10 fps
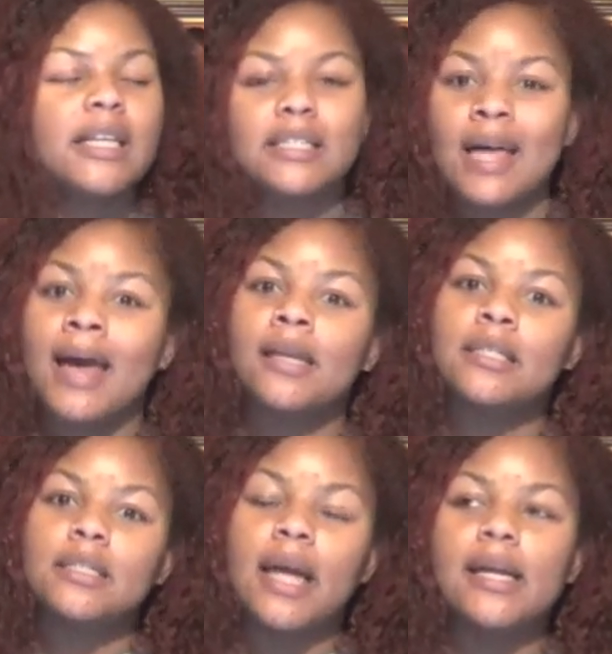and it's out
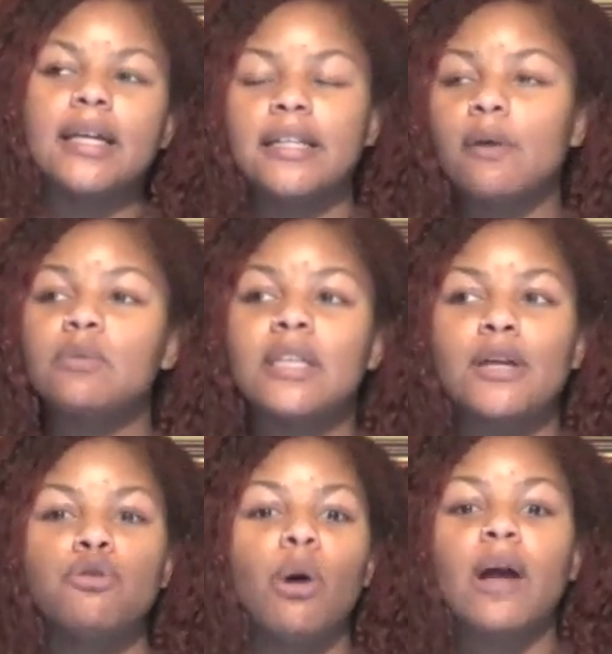of the state, and it was
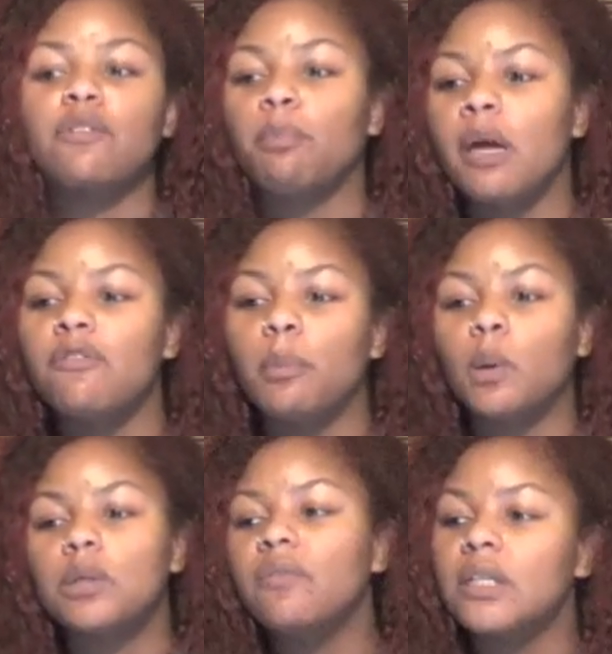like, you gonna have to pay for
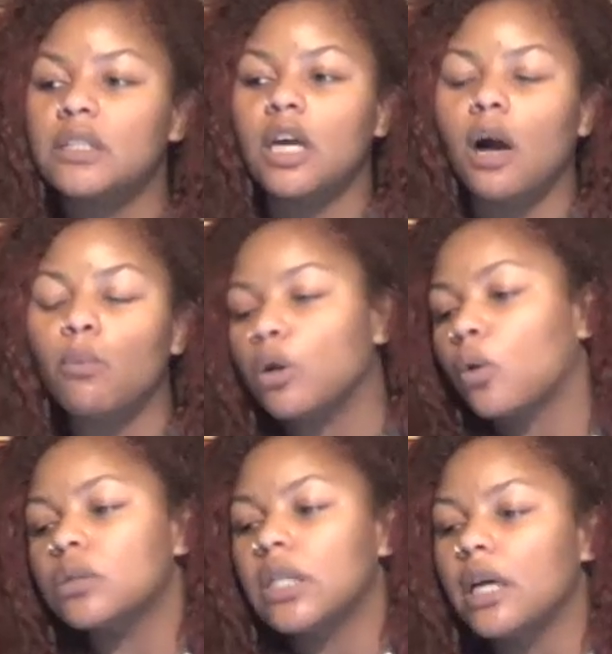both of us to come with
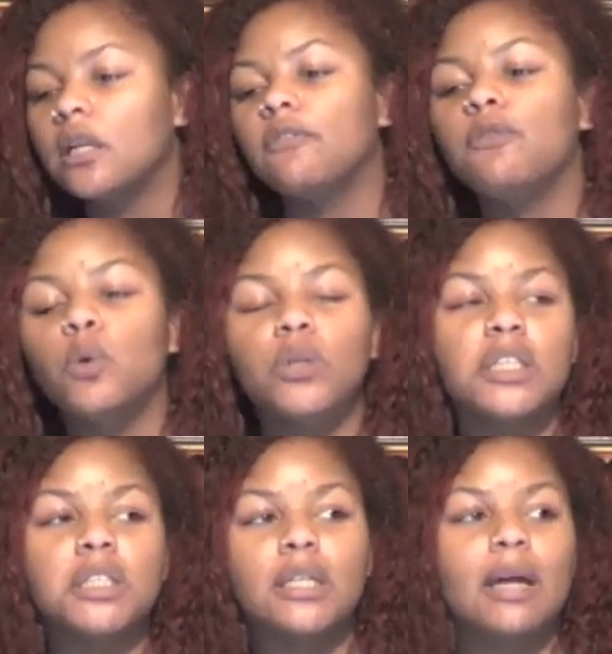hotel and food and shit.